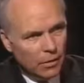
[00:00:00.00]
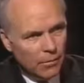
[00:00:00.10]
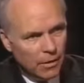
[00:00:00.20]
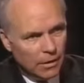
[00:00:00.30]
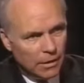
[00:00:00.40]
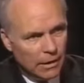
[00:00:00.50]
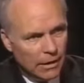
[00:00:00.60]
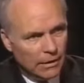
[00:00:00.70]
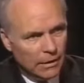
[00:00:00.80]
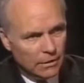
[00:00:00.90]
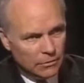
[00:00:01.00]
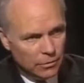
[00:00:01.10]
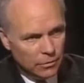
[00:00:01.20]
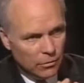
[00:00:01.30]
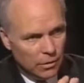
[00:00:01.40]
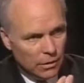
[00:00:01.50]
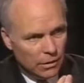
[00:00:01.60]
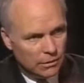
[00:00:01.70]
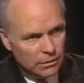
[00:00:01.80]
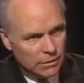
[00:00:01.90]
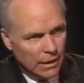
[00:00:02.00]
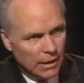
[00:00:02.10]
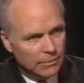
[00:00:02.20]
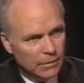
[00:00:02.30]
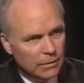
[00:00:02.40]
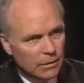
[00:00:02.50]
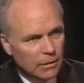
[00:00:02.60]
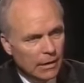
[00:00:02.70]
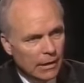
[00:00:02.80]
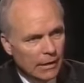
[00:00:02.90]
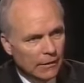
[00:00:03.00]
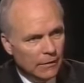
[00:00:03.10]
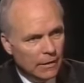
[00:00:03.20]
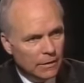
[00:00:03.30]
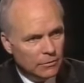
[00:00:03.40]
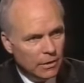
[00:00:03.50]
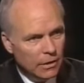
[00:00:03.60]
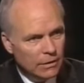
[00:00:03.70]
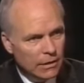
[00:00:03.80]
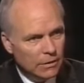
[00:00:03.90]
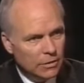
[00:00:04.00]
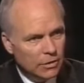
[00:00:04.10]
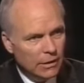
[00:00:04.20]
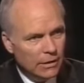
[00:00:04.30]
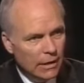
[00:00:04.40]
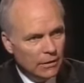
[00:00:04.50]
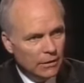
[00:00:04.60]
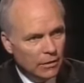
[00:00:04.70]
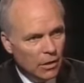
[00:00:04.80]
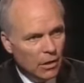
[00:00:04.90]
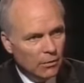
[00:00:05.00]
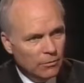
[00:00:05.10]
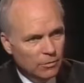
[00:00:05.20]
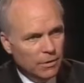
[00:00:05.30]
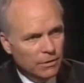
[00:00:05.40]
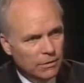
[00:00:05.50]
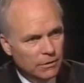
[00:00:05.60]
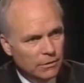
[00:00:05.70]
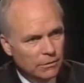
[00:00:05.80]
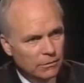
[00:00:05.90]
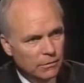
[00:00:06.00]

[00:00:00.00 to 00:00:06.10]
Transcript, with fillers: all American aid to Israel was stopped and the Israelis had to shut down their arms business?